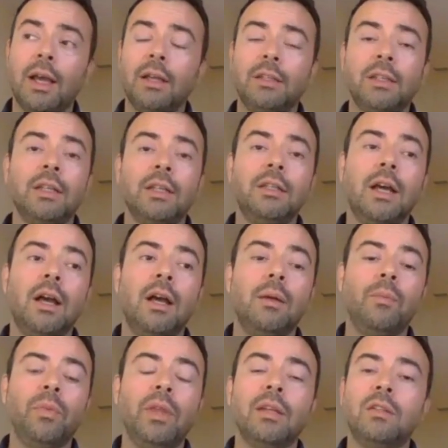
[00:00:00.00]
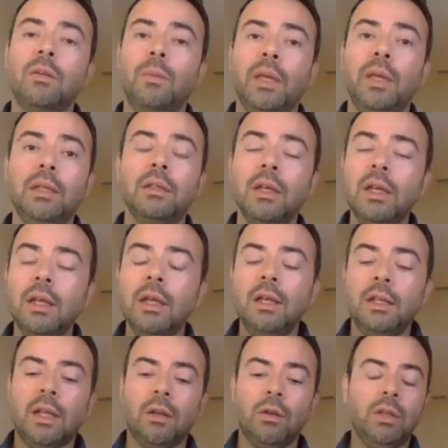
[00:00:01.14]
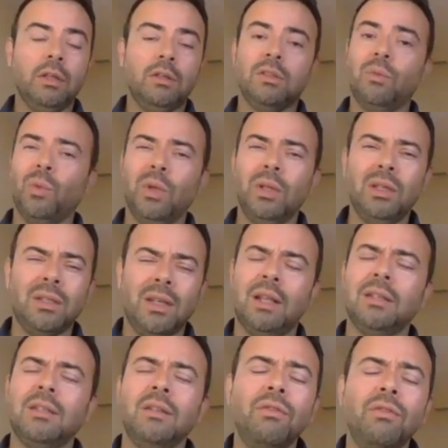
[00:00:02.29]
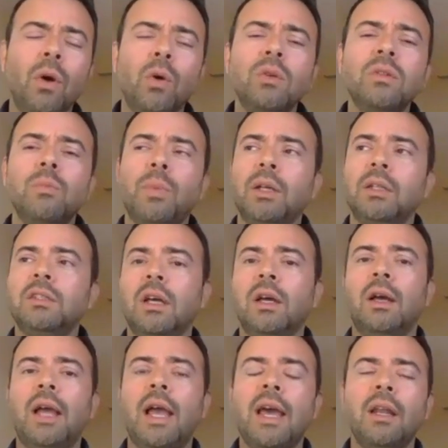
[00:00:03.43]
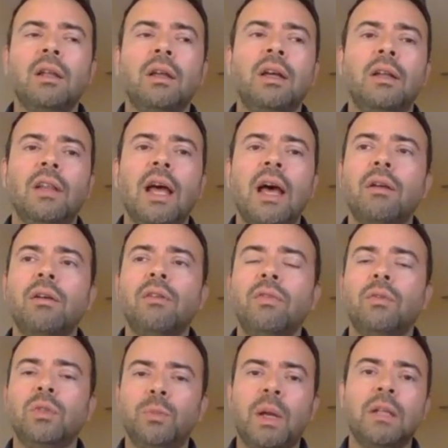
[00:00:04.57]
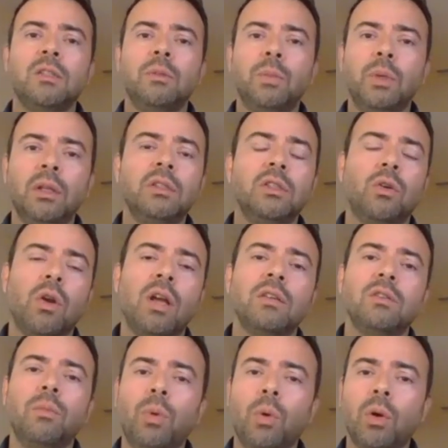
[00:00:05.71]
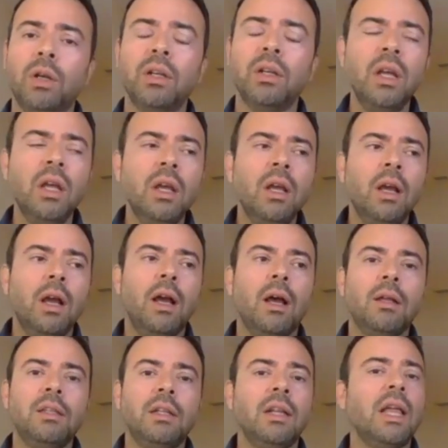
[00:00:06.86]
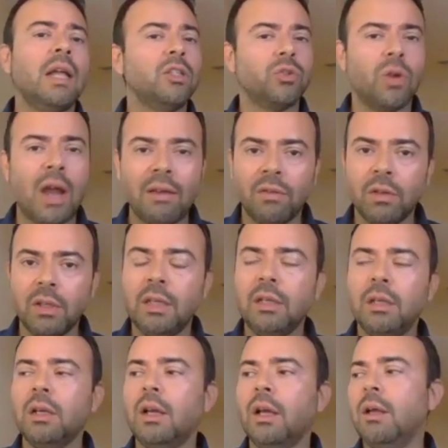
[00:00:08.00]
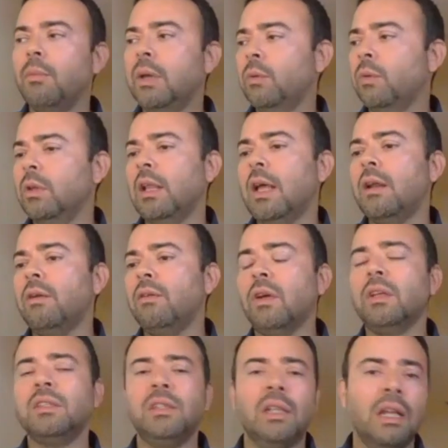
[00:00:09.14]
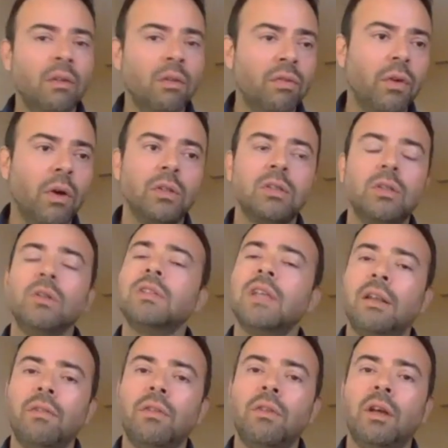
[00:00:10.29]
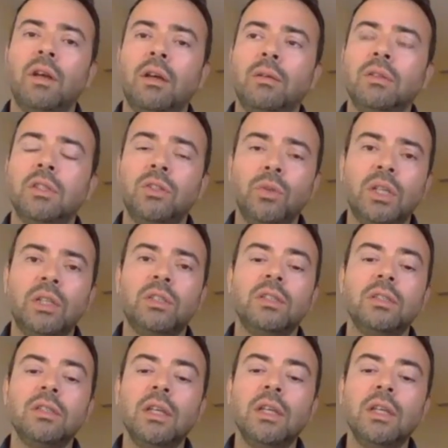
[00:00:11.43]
did get to meet not only some really talented folks, but had a lot of responsibilities across the board. Did a lot of traveling, met with a lot of C-level folks, those kind of situations,